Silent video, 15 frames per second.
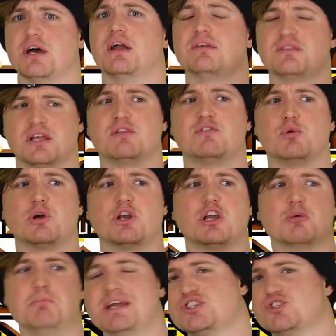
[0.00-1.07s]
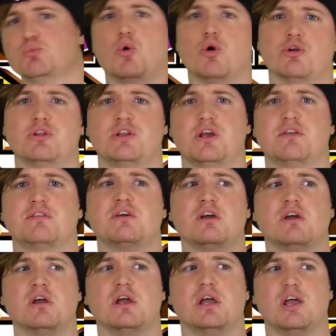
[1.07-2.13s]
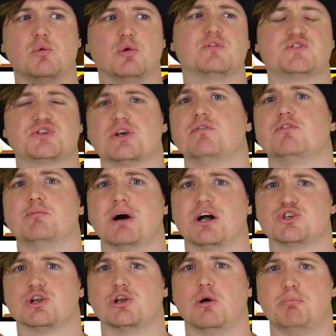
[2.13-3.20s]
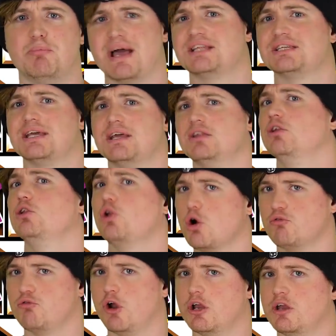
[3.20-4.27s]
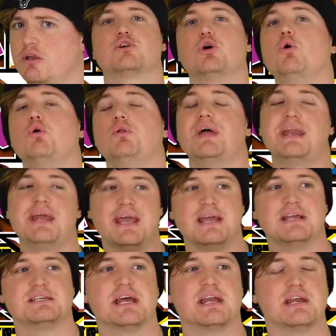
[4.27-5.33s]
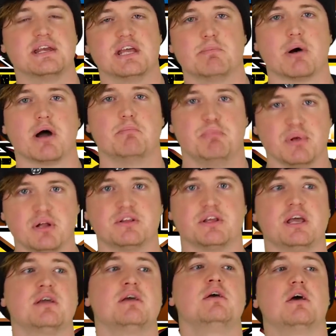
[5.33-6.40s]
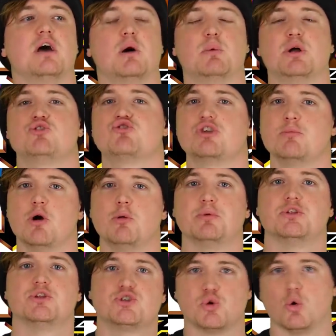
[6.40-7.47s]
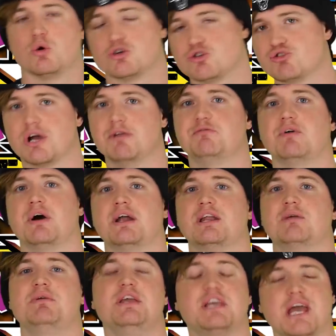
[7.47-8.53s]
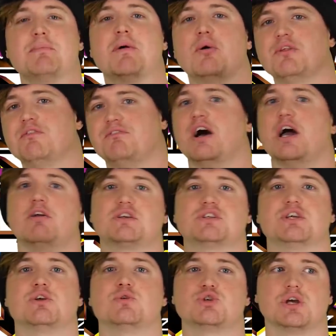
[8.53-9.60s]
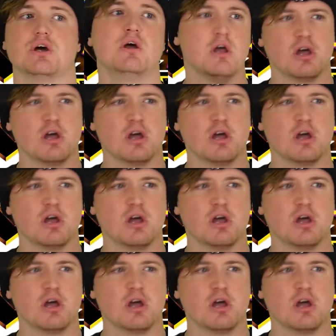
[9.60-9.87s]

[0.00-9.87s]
And I think if they were going to commit to one or the other, it would have served the match a lot better in the long run. Cole then hid in a nearby building, and when Dream opened the door to try and find him, he came out with a fire extinguisher.